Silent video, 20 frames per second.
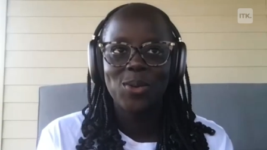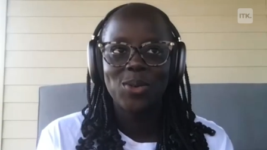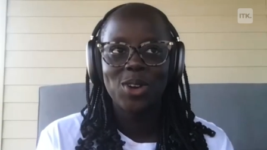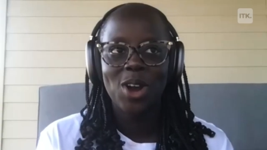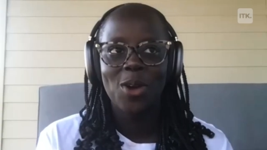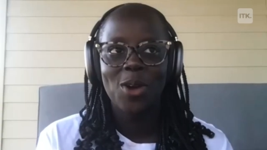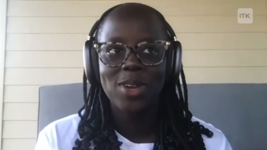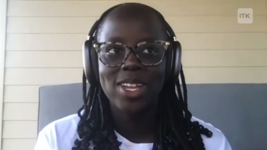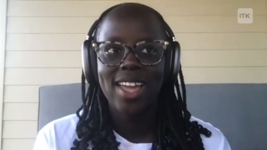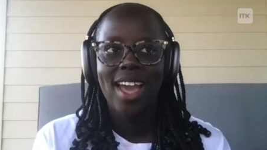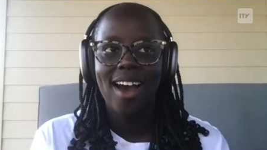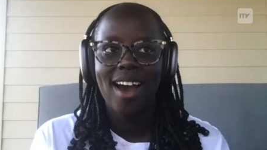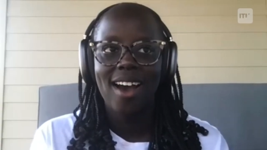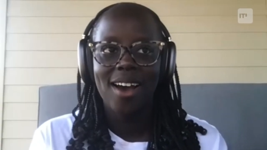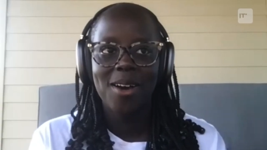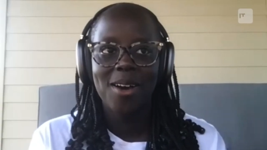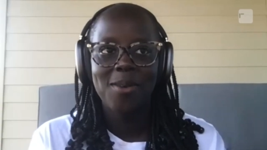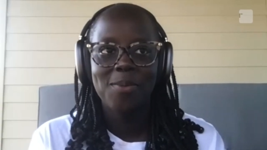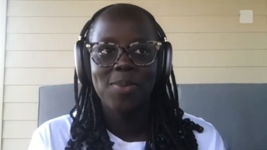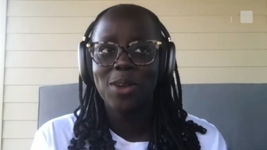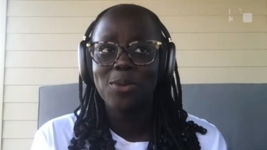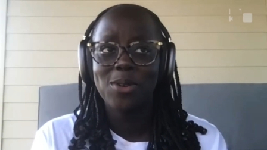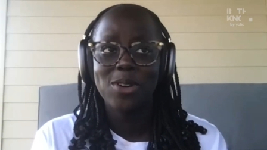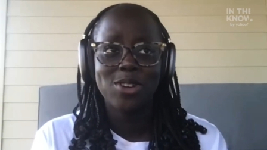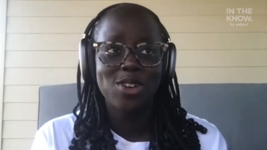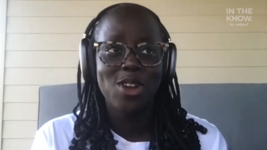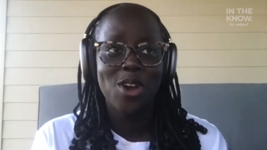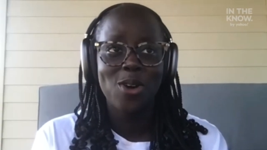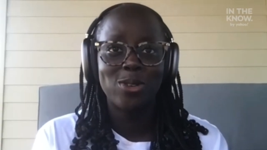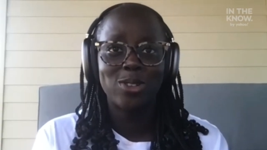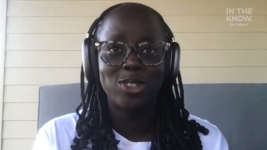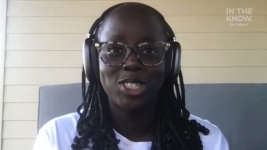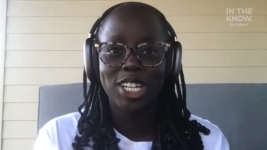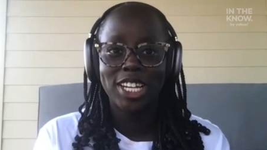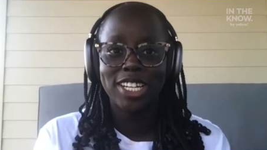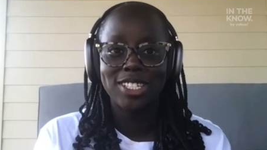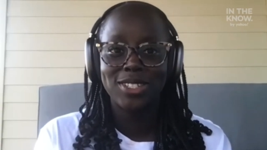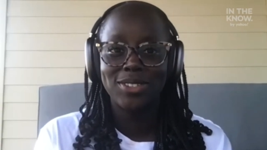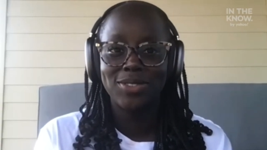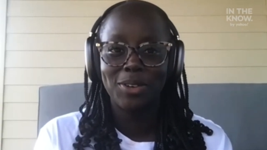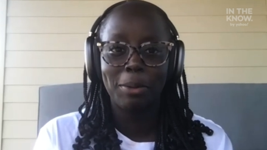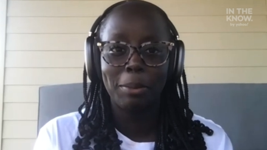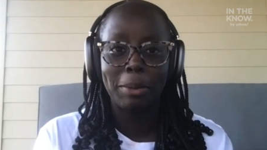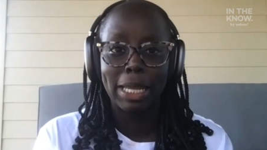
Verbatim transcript: Growing up, there were no shades for